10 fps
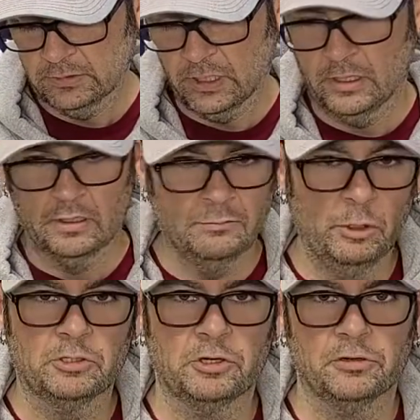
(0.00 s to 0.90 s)
uh,
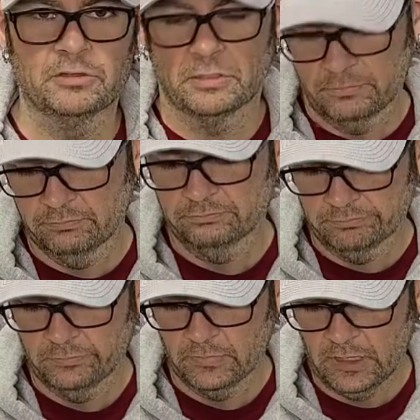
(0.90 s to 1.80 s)
milk sugars.
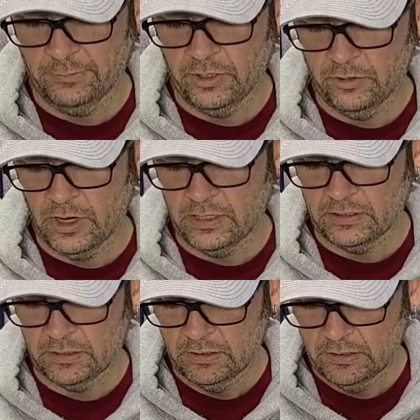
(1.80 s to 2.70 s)
That'd be
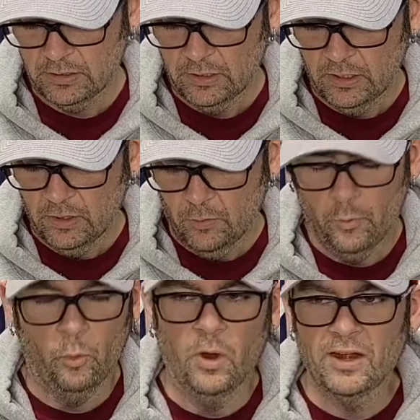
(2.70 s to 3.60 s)
great
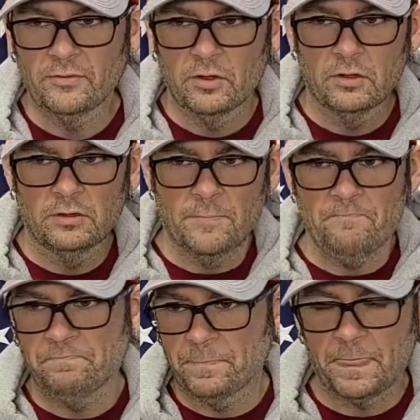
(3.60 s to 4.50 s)
whatever.
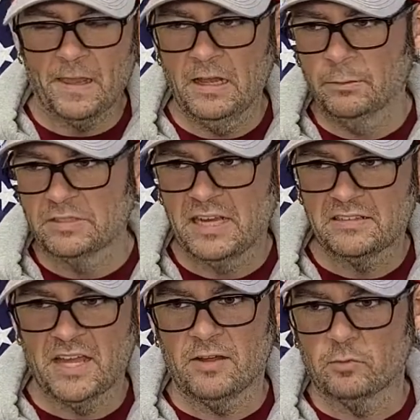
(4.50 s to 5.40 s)
It almost
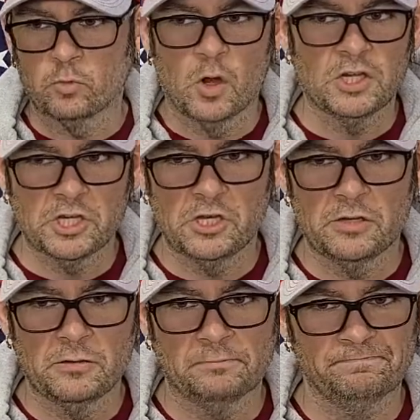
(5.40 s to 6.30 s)
has that
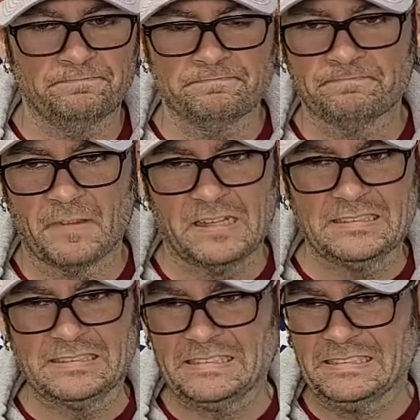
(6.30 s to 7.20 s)
Russian
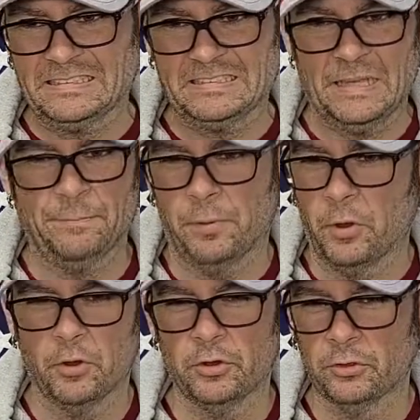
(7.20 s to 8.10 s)

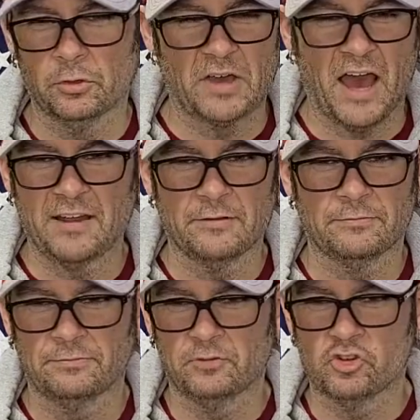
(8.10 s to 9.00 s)
imperial kind
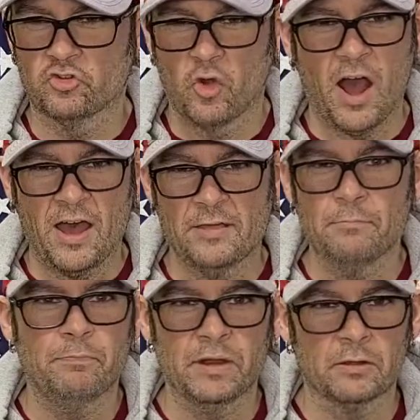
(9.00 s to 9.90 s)
of dry
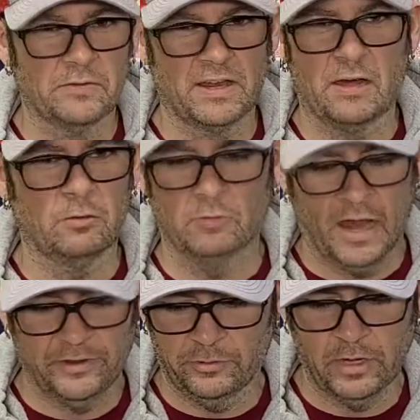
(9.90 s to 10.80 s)
bitter that I,
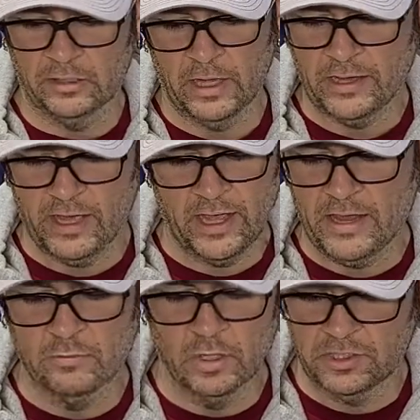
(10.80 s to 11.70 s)
I do not like. I
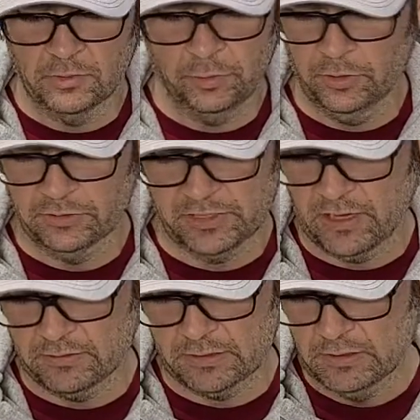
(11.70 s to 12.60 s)
hate Russian imperial
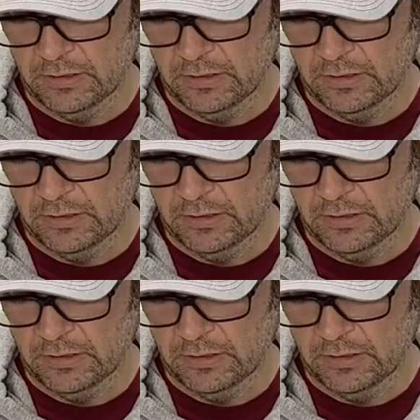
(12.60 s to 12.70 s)
stouts,